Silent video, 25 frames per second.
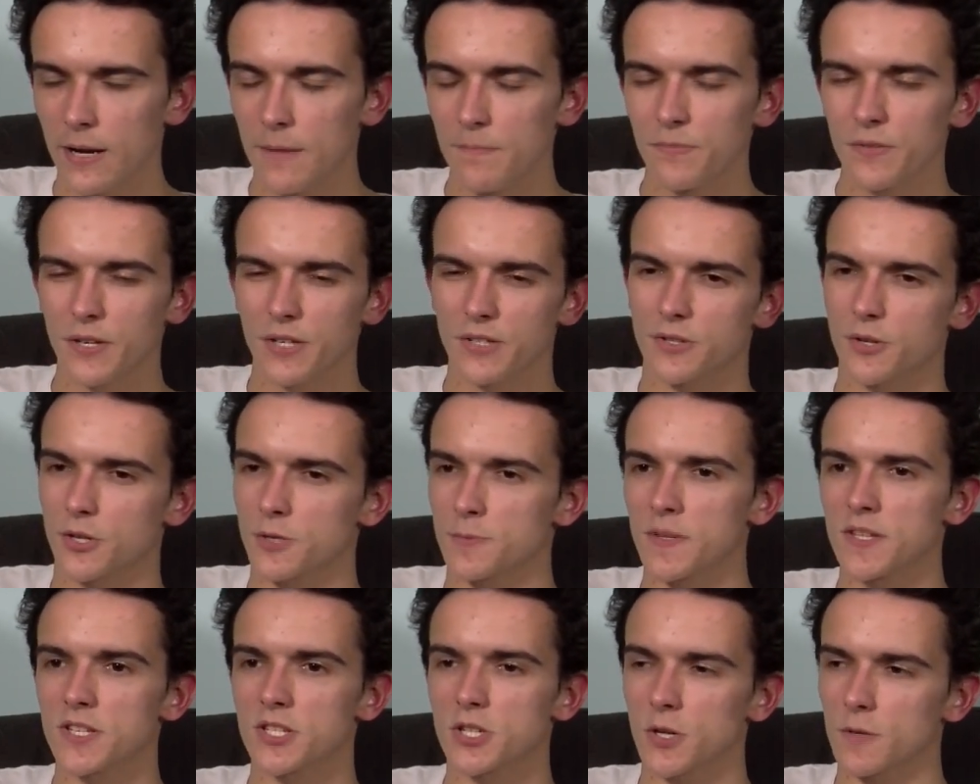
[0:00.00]
Because there's
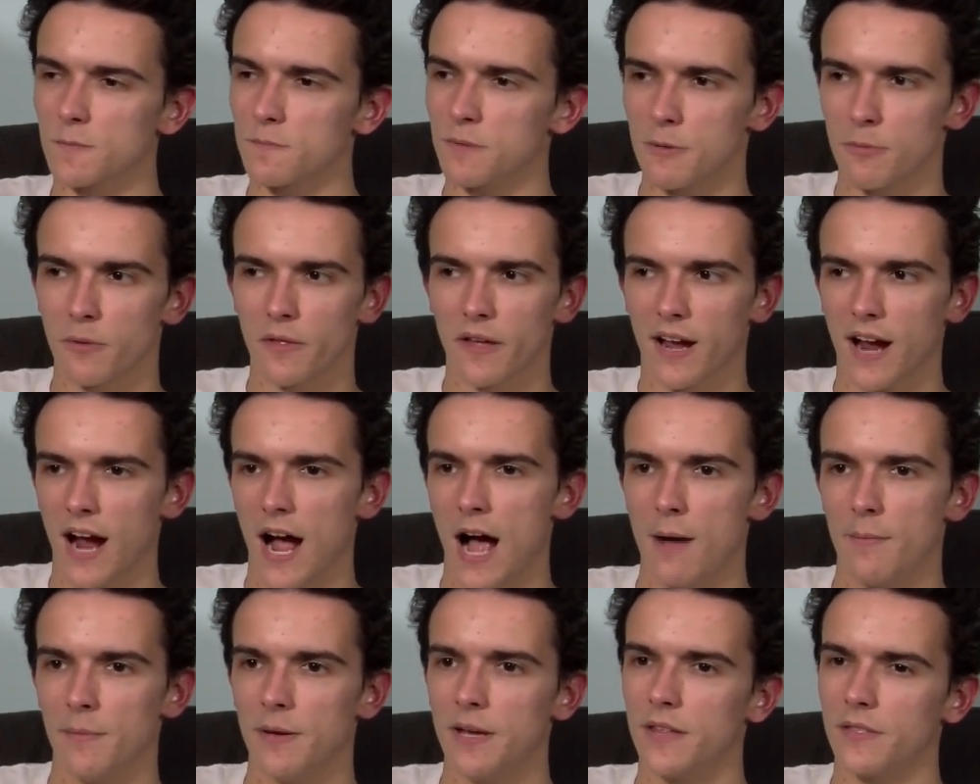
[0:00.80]
been certain people that
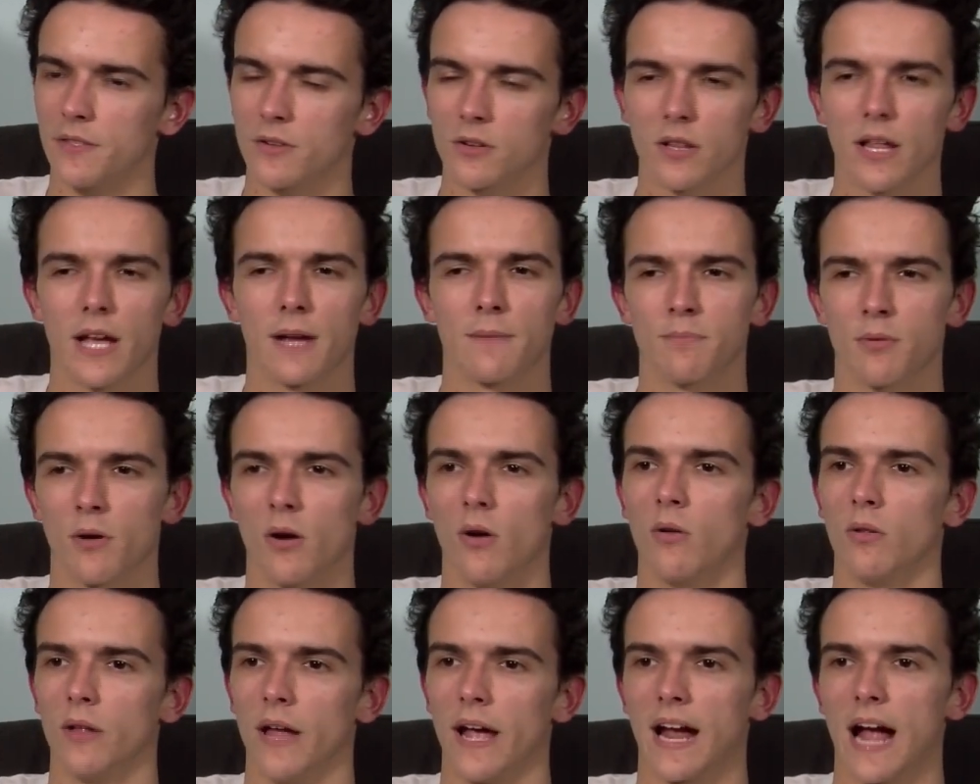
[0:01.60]
comment and they're like,
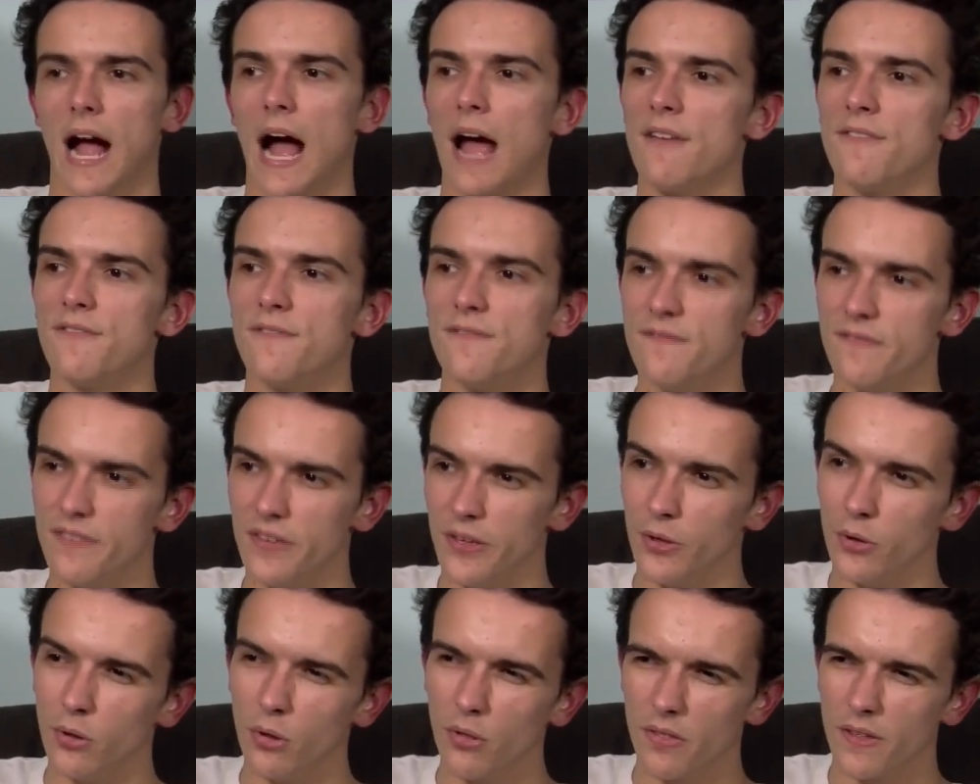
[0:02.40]
bro, like, I
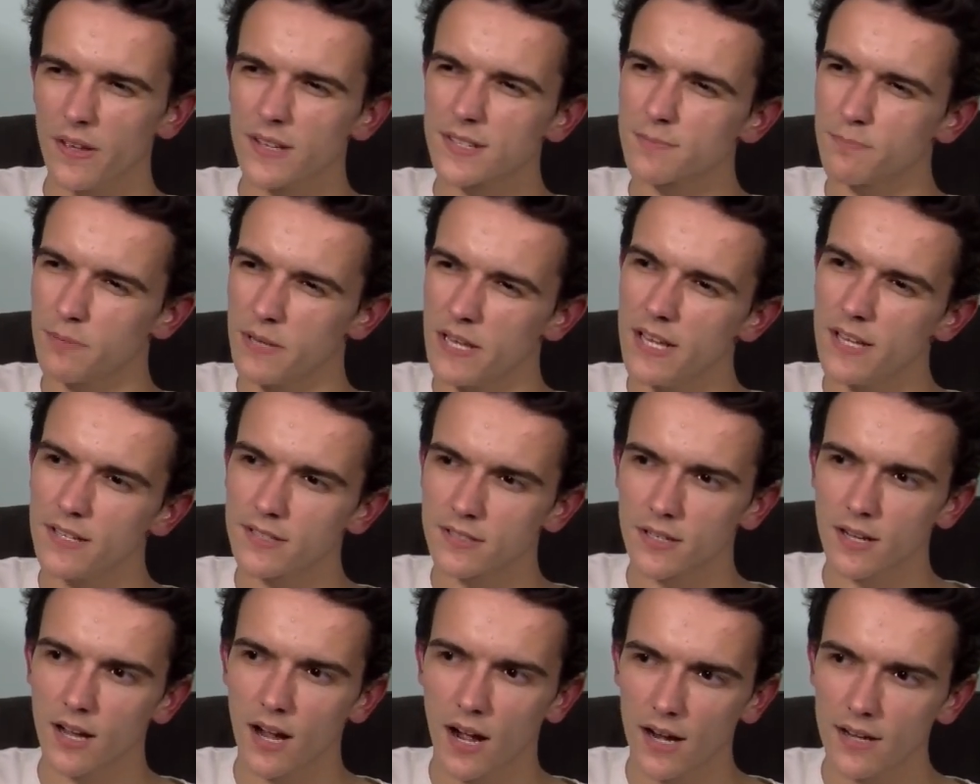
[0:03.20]
feel this piece
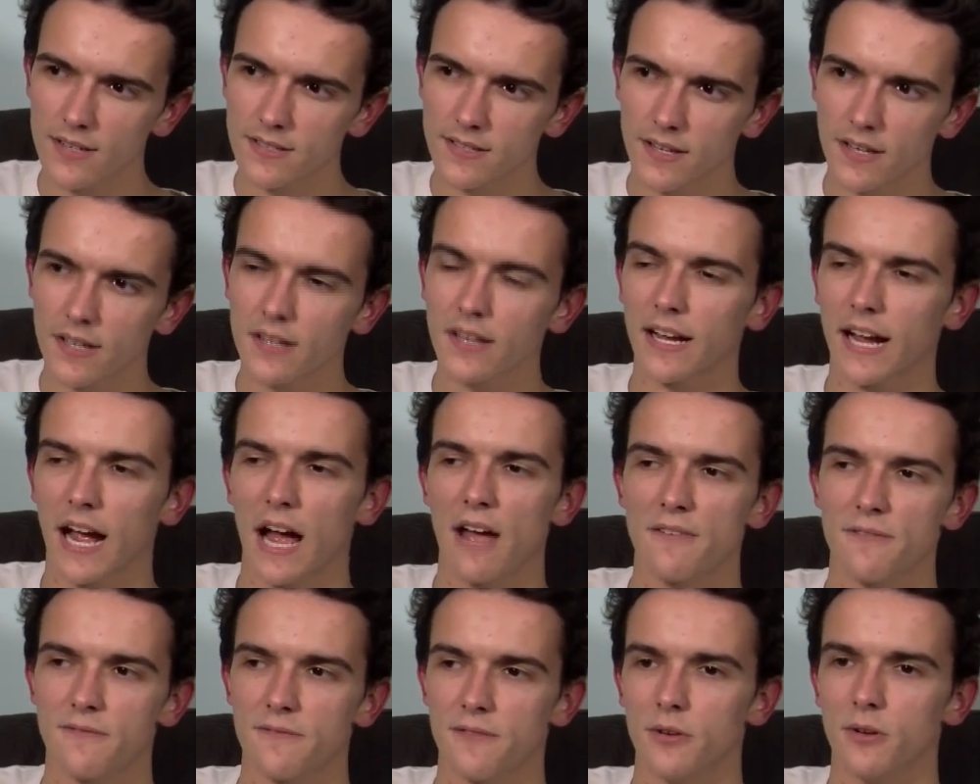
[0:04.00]
of content, like, I
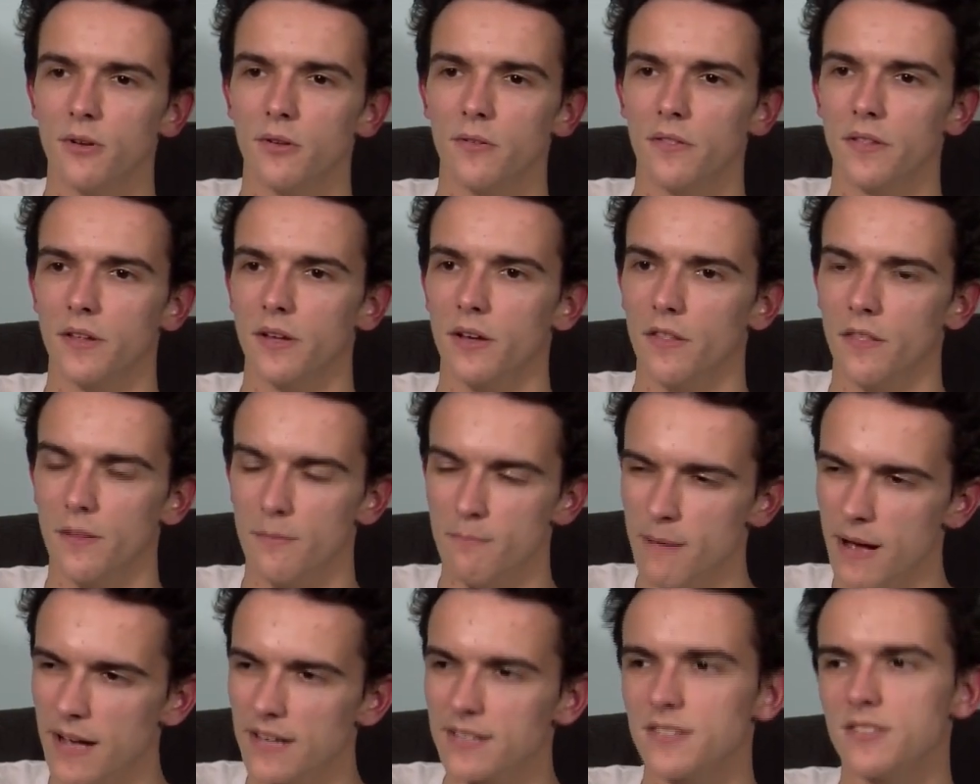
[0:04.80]
feel the
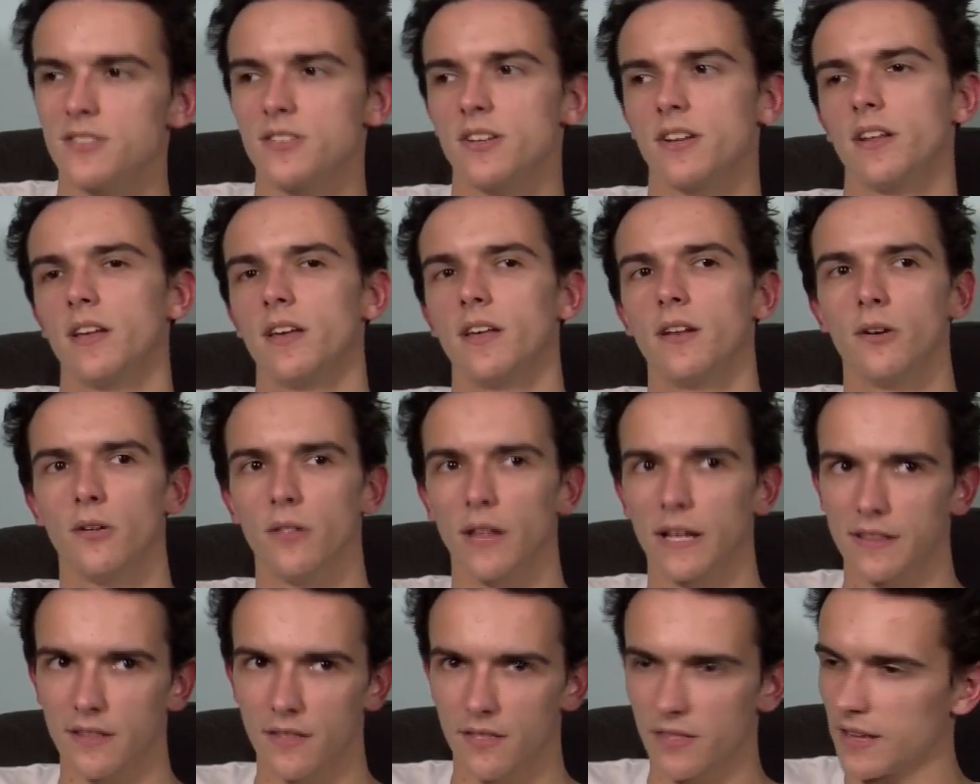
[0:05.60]
message in it, or,
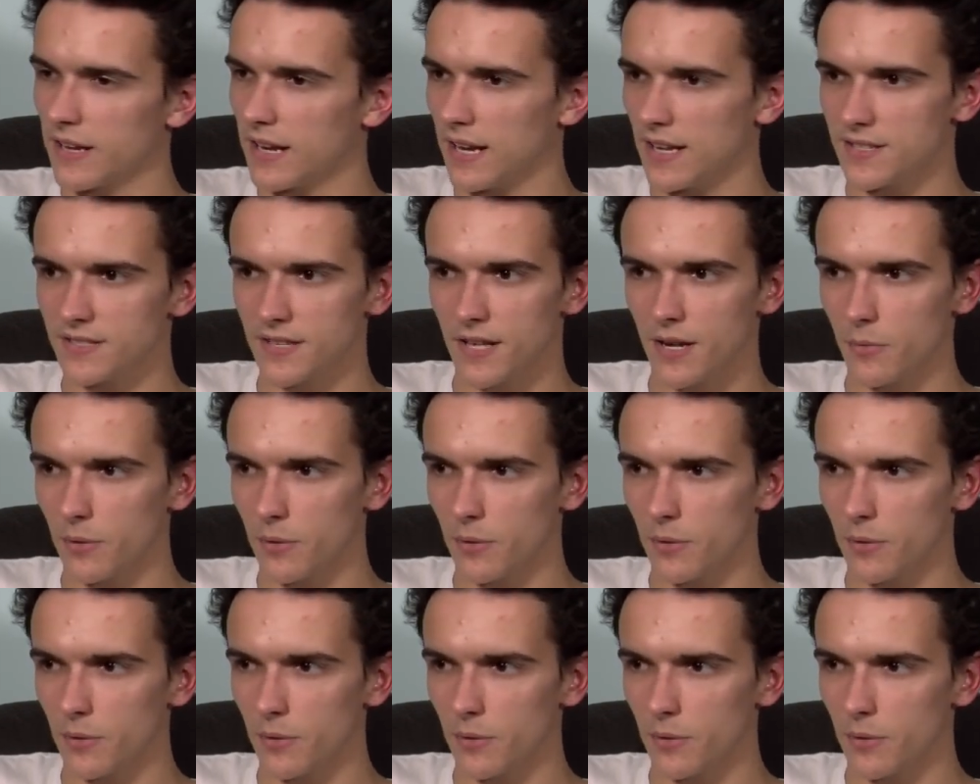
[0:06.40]
like, the thing I said or